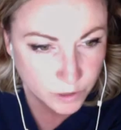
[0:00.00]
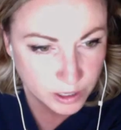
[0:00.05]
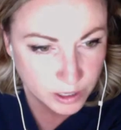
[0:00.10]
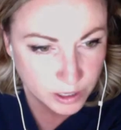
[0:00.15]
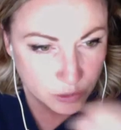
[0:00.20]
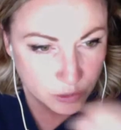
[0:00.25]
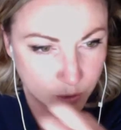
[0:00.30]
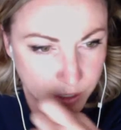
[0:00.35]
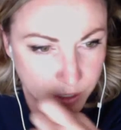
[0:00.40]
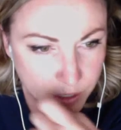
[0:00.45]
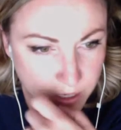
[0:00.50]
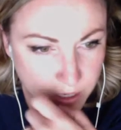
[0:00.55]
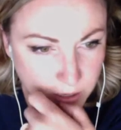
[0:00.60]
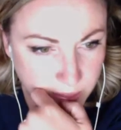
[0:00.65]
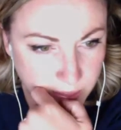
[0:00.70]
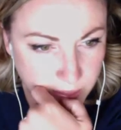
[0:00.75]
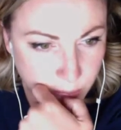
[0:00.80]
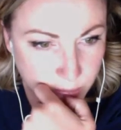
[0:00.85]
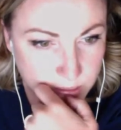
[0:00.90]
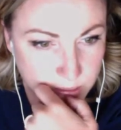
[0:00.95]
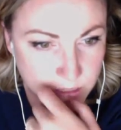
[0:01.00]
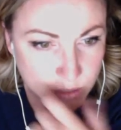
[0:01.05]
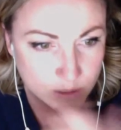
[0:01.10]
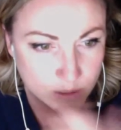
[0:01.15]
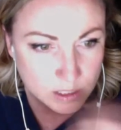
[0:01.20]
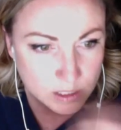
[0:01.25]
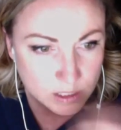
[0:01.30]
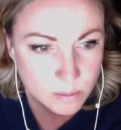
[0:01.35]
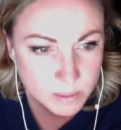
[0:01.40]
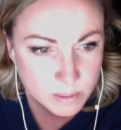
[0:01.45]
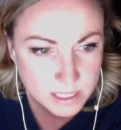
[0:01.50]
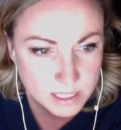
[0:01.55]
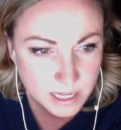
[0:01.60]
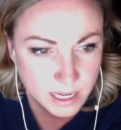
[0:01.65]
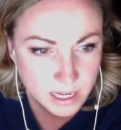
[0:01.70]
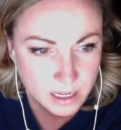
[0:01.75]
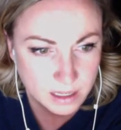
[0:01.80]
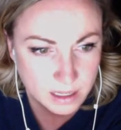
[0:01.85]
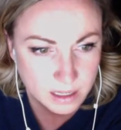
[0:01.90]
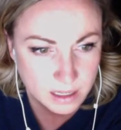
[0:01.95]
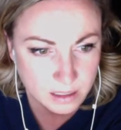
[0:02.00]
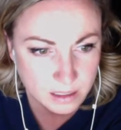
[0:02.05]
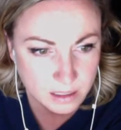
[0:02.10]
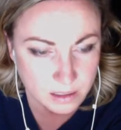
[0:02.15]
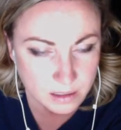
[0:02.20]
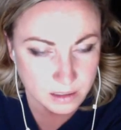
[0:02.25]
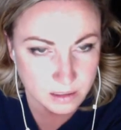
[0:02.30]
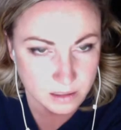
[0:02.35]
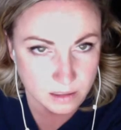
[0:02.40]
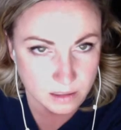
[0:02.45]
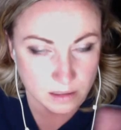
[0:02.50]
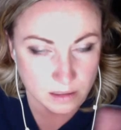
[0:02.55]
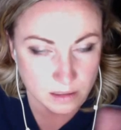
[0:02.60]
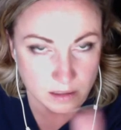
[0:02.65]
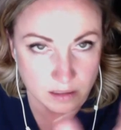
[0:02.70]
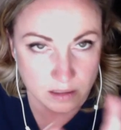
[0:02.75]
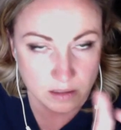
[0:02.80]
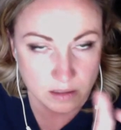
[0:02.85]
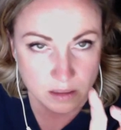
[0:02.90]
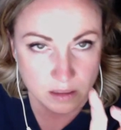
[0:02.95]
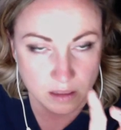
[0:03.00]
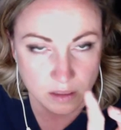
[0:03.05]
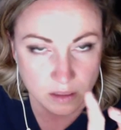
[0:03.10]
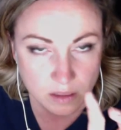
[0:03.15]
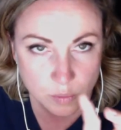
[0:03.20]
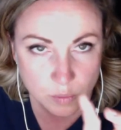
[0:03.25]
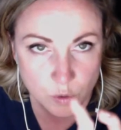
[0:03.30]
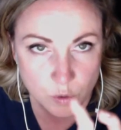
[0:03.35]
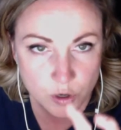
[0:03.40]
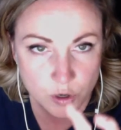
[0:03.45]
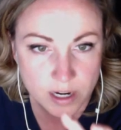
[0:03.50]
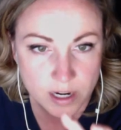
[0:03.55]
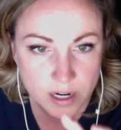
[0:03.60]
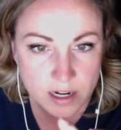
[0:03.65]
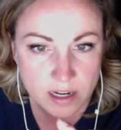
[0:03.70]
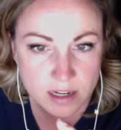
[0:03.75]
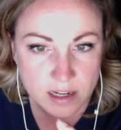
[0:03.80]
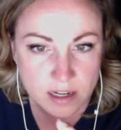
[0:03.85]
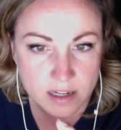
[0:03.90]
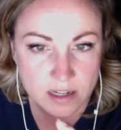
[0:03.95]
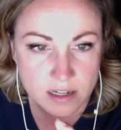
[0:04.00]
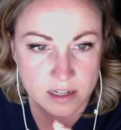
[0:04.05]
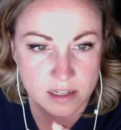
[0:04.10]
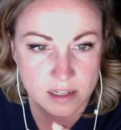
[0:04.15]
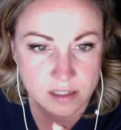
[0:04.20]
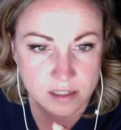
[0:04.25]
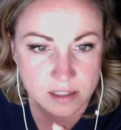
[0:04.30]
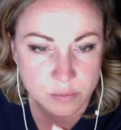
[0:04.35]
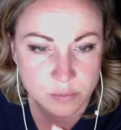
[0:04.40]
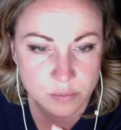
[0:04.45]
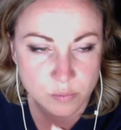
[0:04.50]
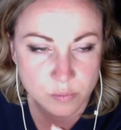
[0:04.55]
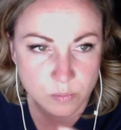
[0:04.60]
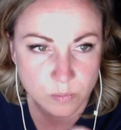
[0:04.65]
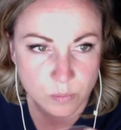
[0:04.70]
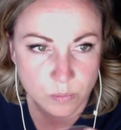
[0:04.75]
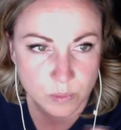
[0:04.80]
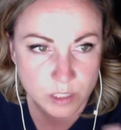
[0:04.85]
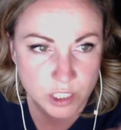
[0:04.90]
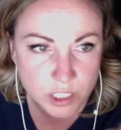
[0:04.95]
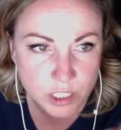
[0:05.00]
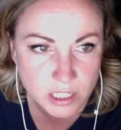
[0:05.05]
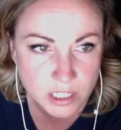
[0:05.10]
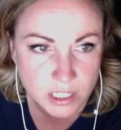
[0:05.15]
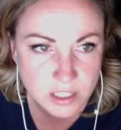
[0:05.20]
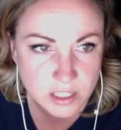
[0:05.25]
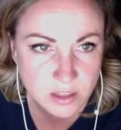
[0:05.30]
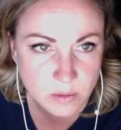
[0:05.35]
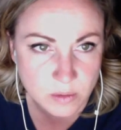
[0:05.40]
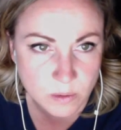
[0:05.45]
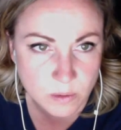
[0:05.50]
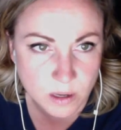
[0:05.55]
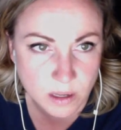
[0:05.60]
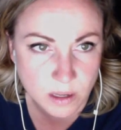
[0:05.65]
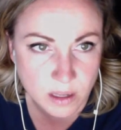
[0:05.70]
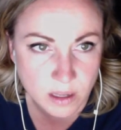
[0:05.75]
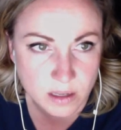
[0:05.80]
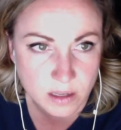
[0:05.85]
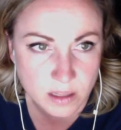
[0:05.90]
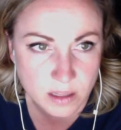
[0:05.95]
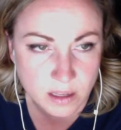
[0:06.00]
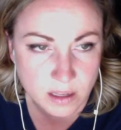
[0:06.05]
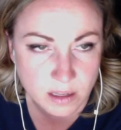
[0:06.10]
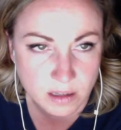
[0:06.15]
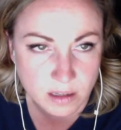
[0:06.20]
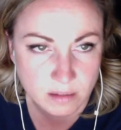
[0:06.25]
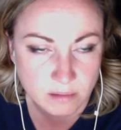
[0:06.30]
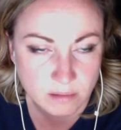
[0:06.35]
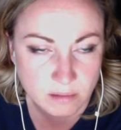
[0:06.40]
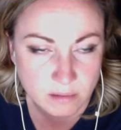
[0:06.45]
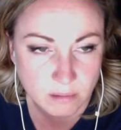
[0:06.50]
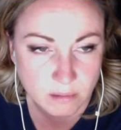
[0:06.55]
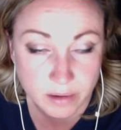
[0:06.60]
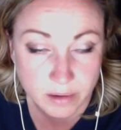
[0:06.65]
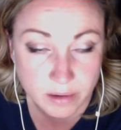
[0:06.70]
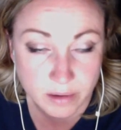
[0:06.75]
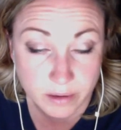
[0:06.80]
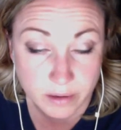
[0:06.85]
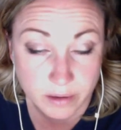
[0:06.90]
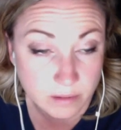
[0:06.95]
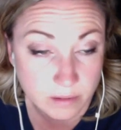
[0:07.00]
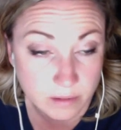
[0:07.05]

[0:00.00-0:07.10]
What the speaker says: the wording on that one. So it's almost like the wording is rejecting the one that I don't know.